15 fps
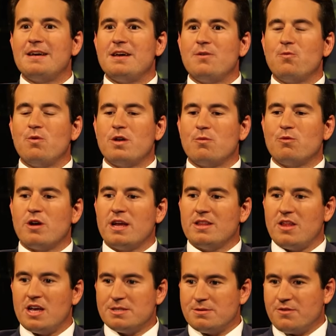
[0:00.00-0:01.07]

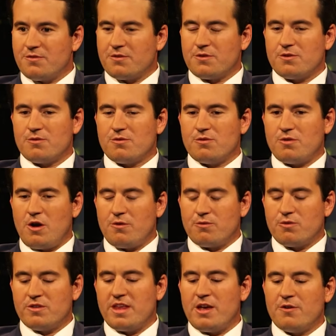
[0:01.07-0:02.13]

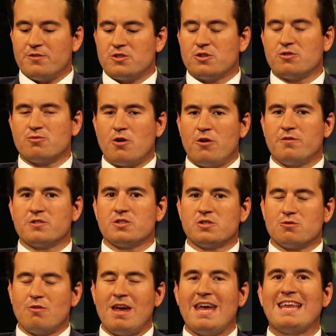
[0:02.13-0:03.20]
When they overturned Roe
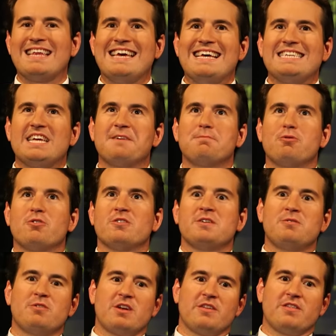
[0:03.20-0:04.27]
versus Wade, Dave
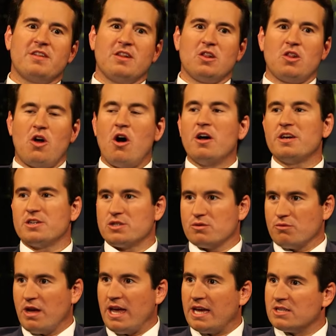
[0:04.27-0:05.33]
Portnoy went on the
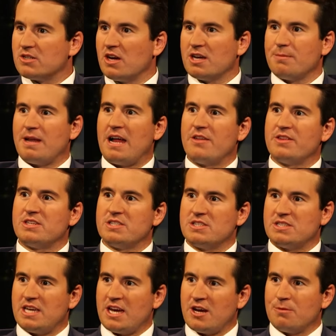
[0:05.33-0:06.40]
longest rant talking about how this
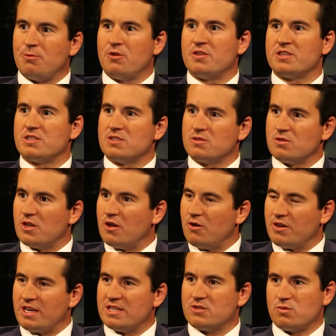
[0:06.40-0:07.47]
is terrible. This is, you
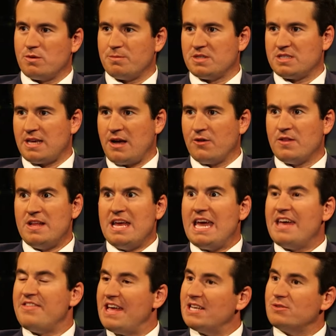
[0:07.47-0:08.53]
know, against women's health.
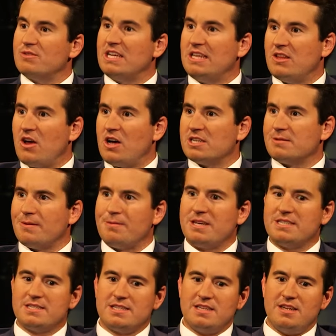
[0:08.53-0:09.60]
And that's when he lost me,
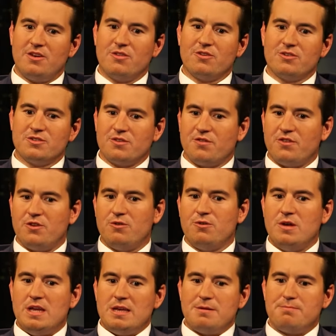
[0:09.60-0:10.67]
because, you know, there's a
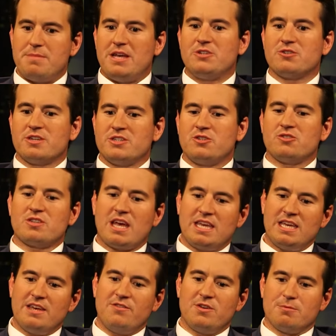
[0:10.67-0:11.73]
few major issues. I
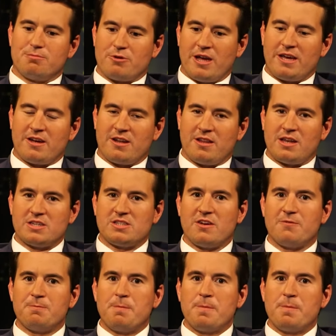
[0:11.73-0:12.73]
can give you a break on a lot of stuff.